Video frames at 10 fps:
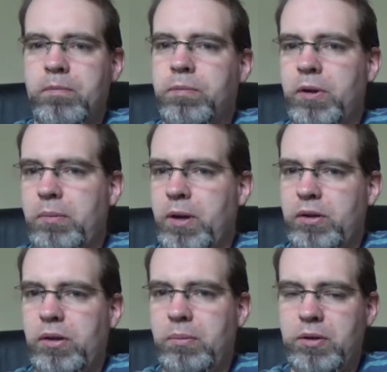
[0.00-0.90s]
Pretty
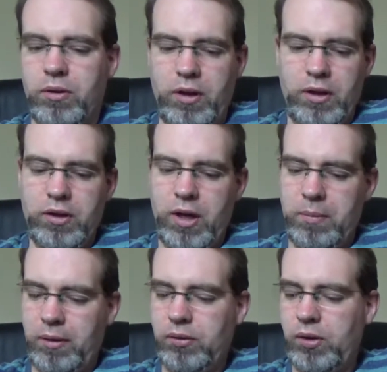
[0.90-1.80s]
much the majority of the
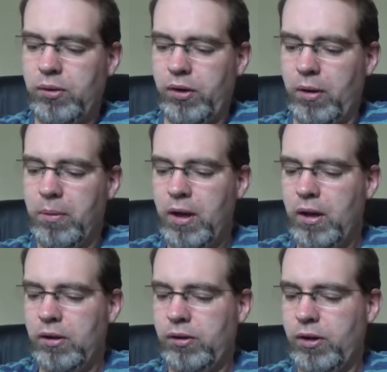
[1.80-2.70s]
time I was using them.
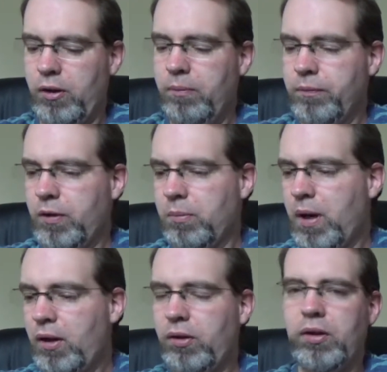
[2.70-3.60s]
So
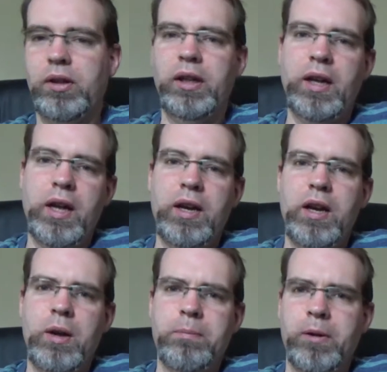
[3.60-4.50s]
basically I
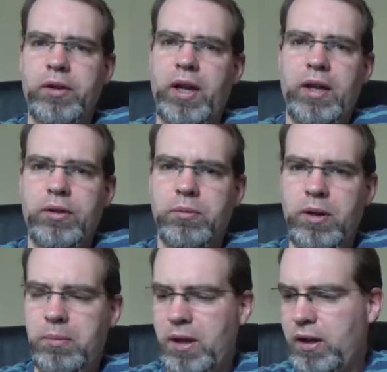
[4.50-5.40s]
ended up with, I had
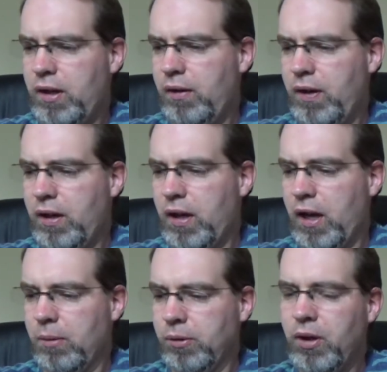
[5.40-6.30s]
3 mini DV
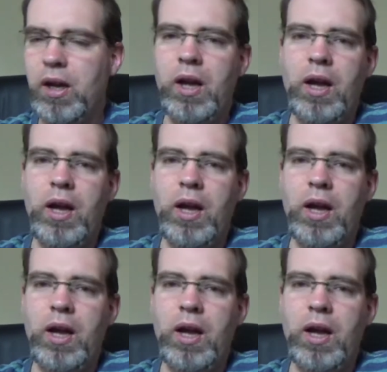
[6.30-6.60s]
cams.